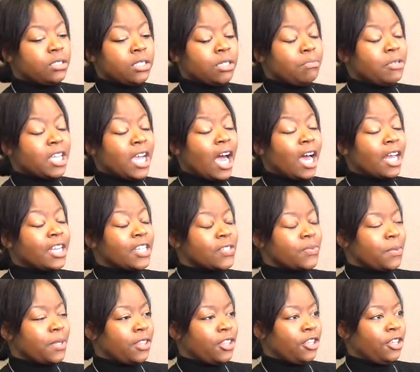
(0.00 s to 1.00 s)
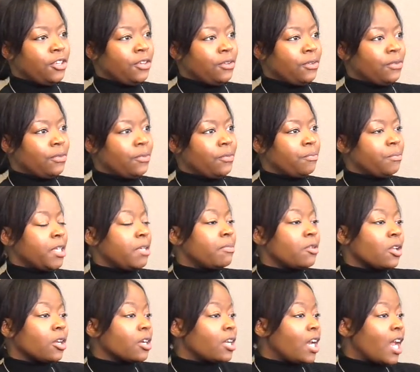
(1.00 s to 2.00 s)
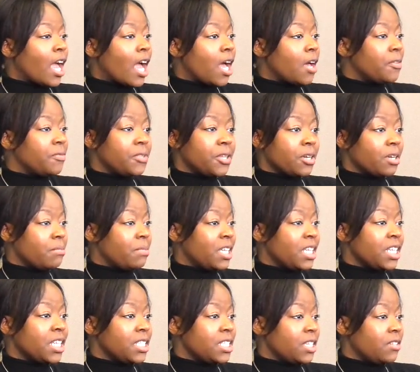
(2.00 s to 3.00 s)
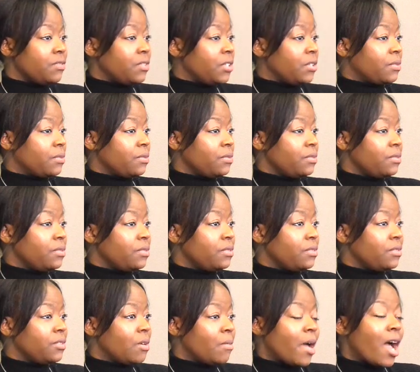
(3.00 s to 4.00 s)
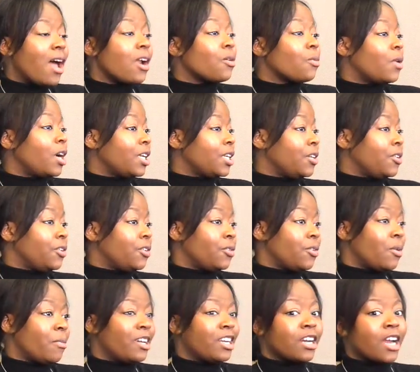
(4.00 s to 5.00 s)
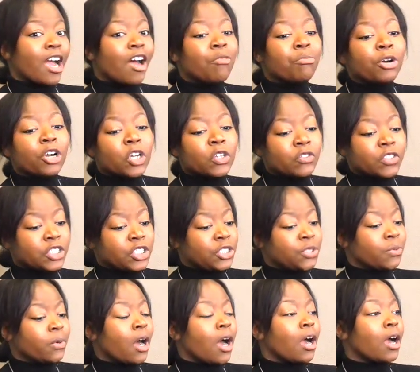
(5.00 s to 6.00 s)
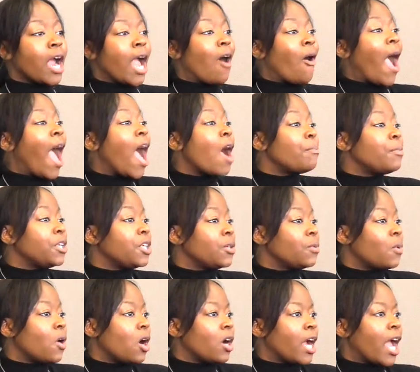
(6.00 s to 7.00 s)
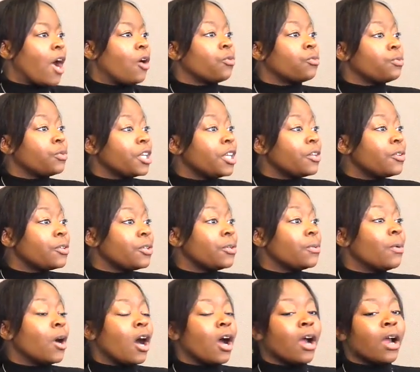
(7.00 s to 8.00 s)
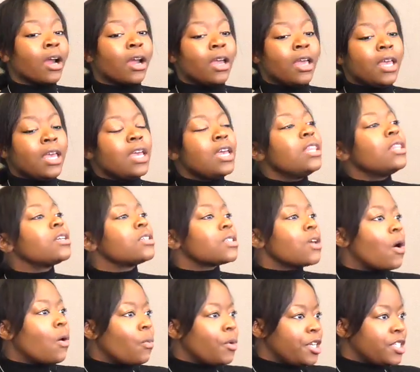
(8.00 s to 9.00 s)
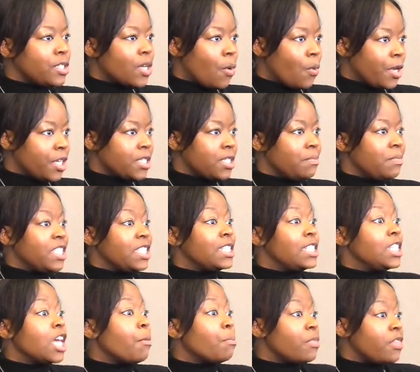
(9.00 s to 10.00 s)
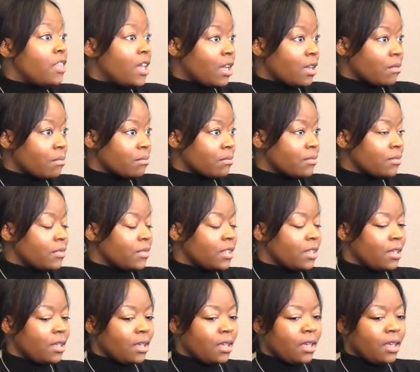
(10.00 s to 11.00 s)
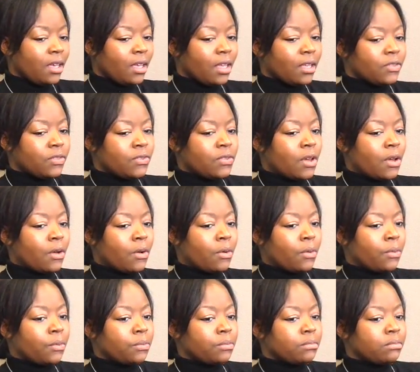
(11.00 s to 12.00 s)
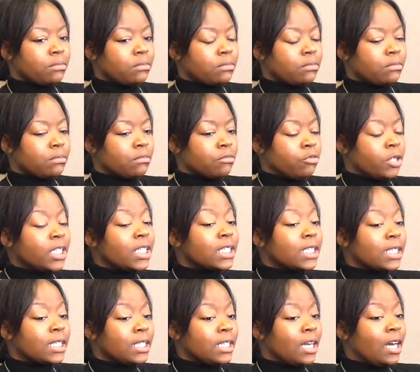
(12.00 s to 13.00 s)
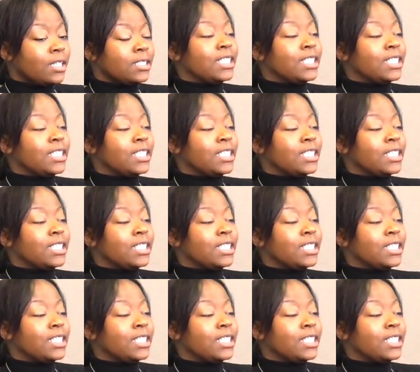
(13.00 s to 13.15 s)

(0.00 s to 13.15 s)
to be honest with you, people are going to have their opinions of you, no matter what you do, no matter how perfect you are, how happy you are, how real you are. There's always going to be something. So really,